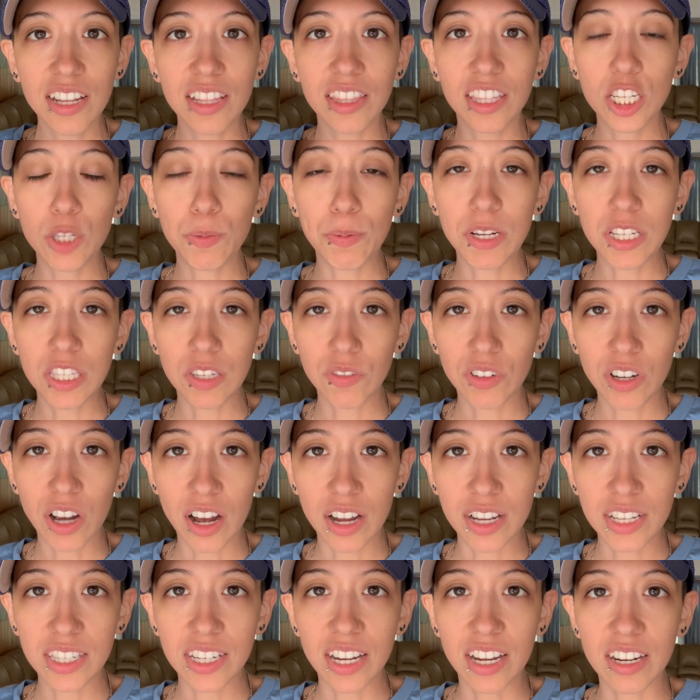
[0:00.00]
This piece of
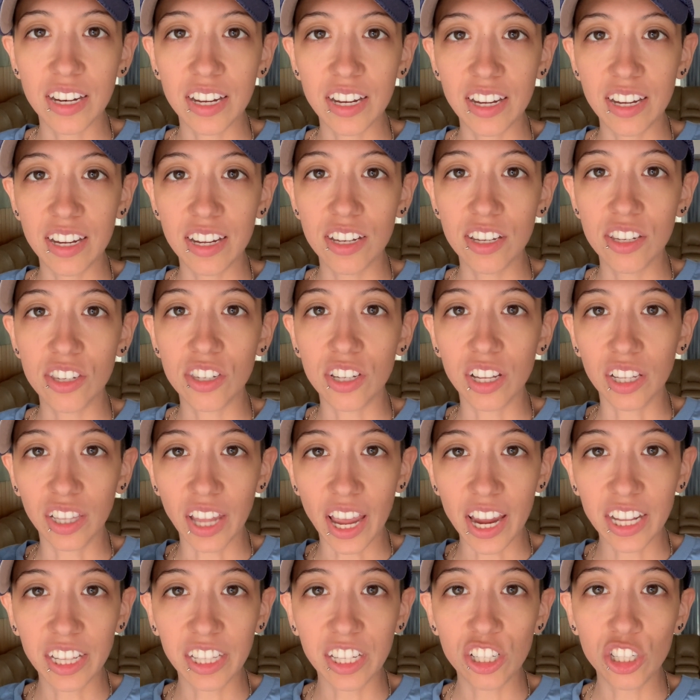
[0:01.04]
content is
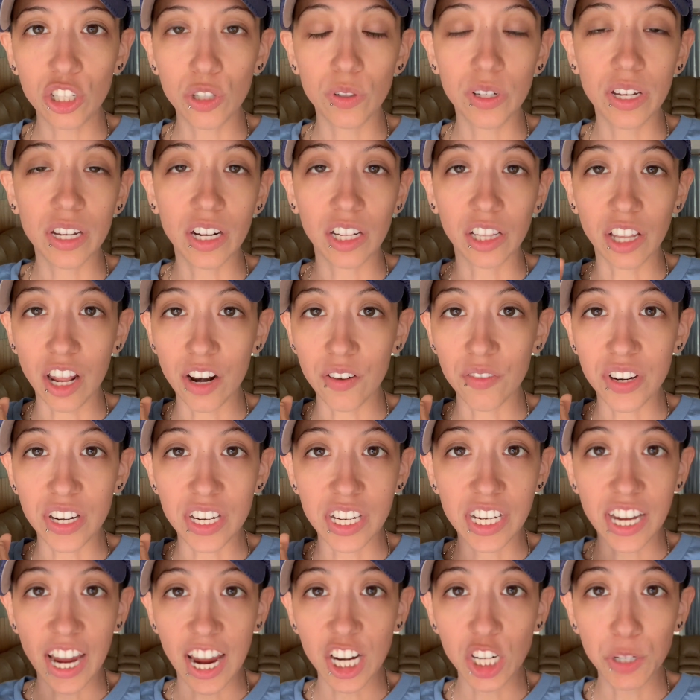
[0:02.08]
likely to get a lot of
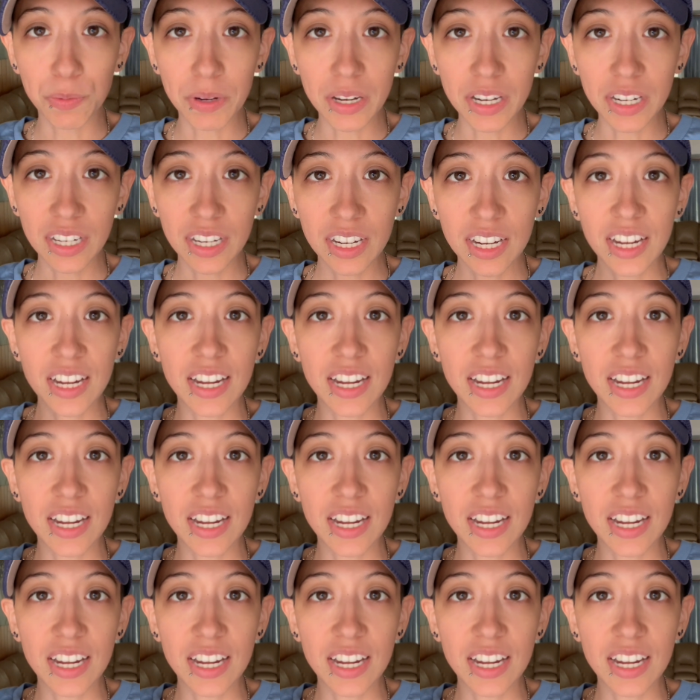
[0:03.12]
engagement